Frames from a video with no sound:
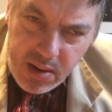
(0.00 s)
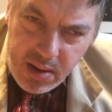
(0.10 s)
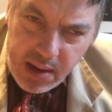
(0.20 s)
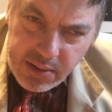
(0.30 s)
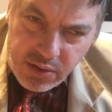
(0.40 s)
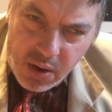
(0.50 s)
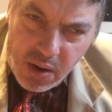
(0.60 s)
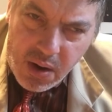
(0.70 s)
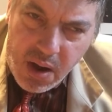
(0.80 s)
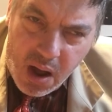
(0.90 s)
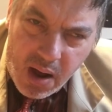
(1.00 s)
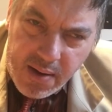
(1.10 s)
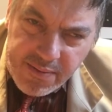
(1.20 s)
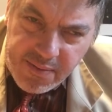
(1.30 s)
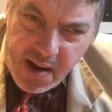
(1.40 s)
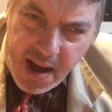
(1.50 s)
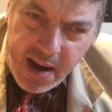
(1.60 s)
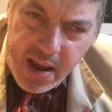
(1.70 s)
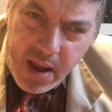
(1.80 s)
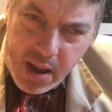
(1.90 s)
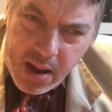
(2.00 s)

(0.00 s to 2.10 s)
Get turned on a Friday.